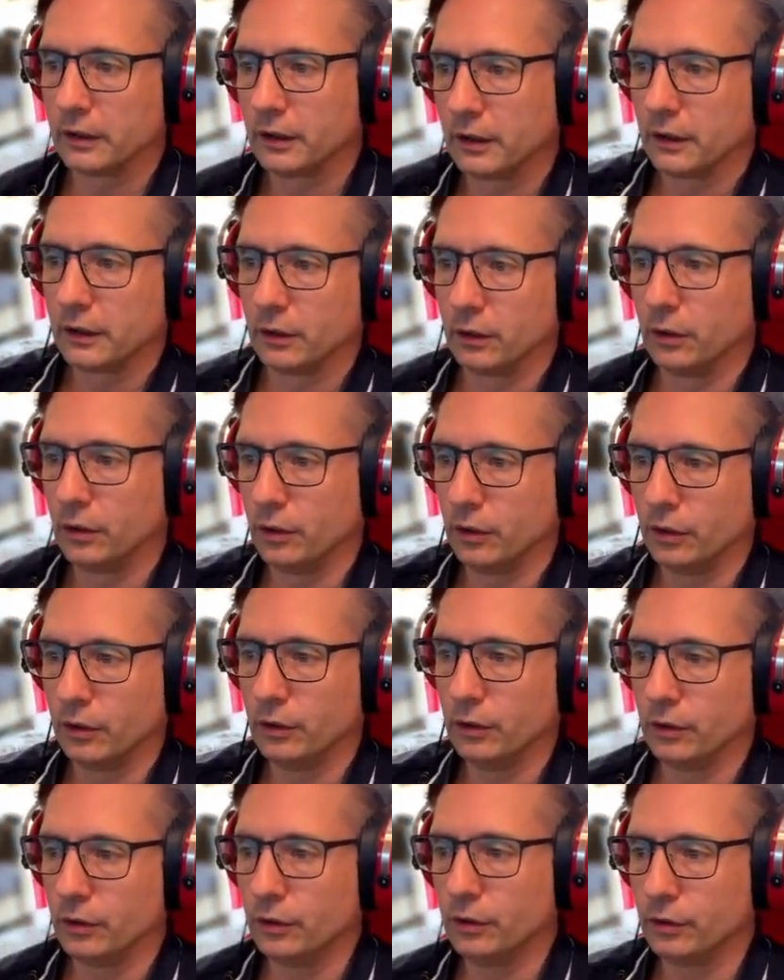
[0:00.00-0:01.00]

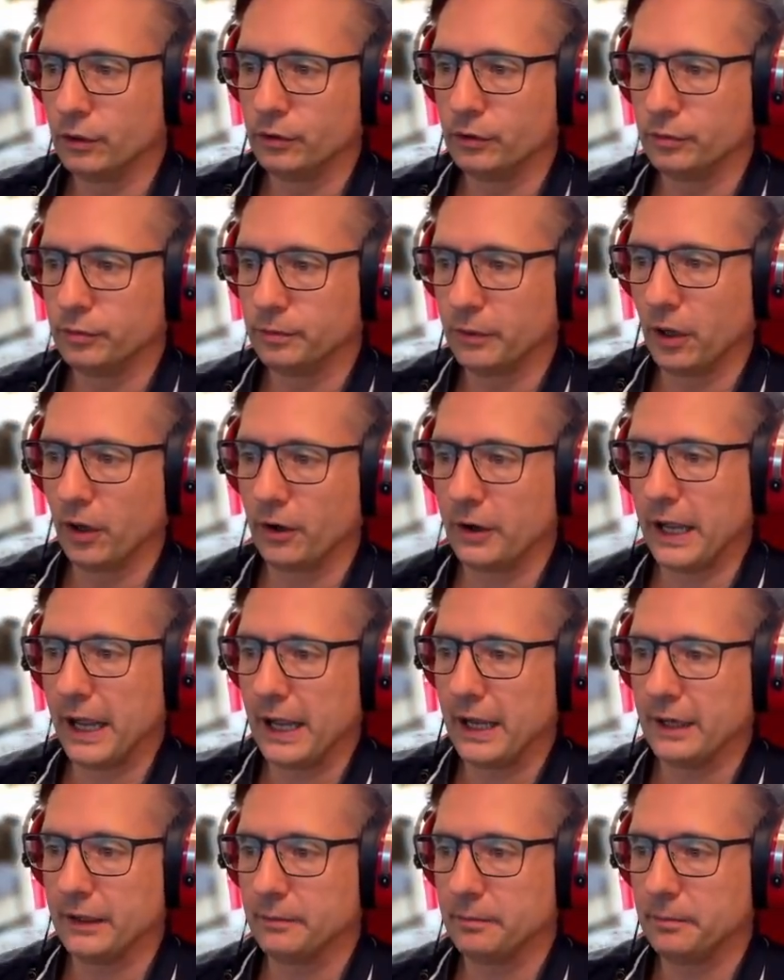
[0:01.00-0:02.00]
Oh, light
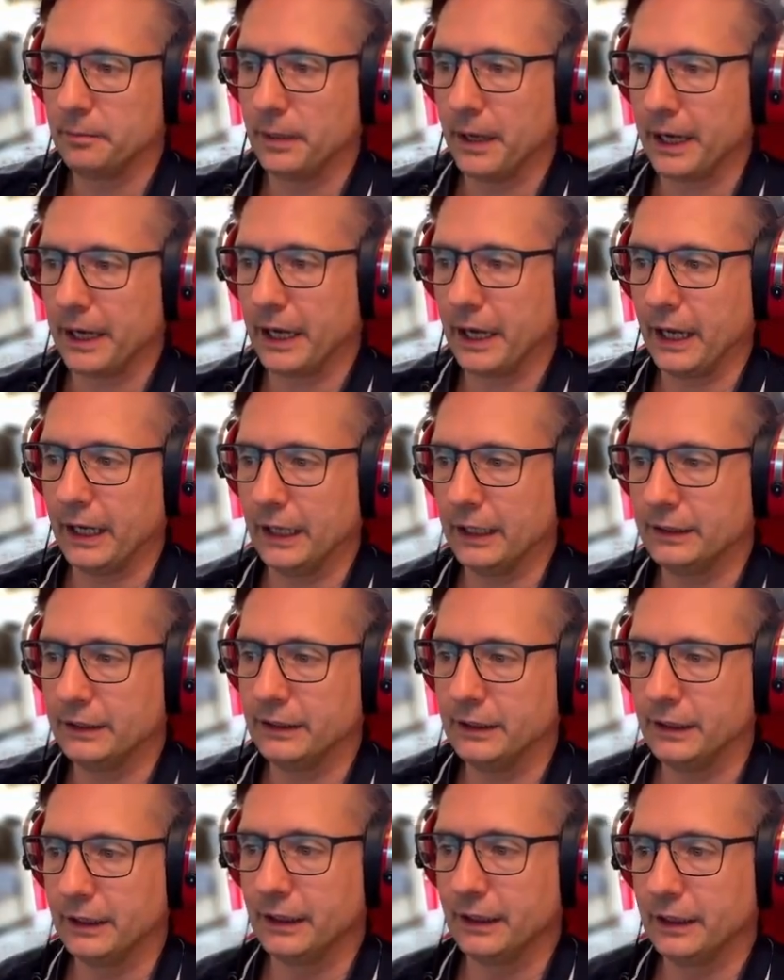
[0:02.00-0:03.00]
end, back
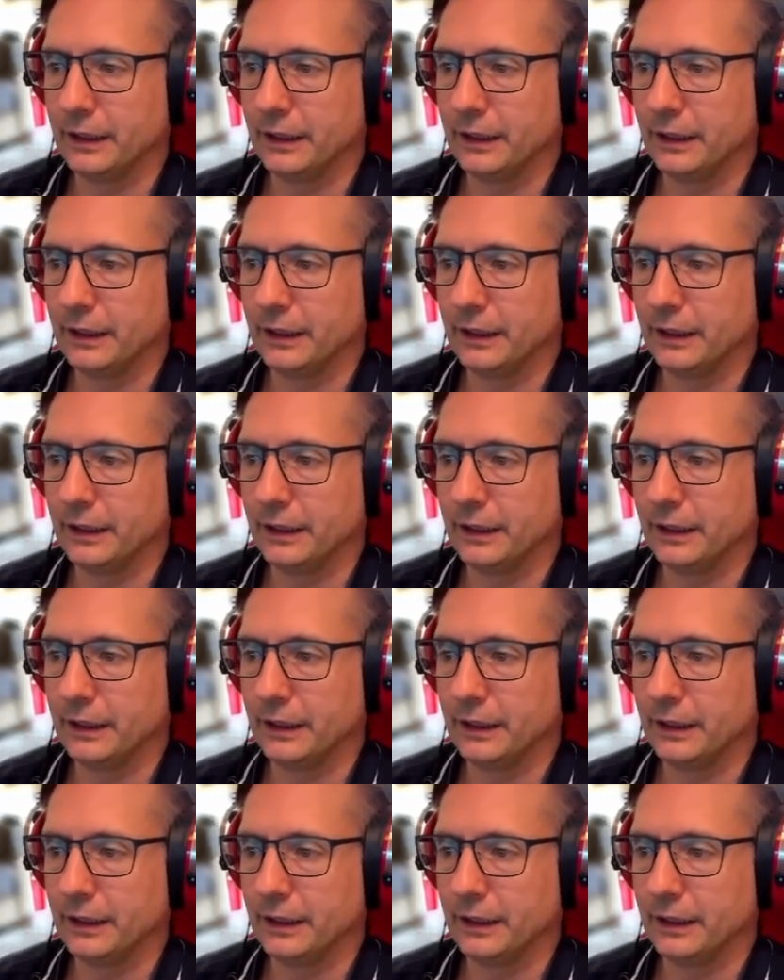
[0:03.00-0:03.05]
end.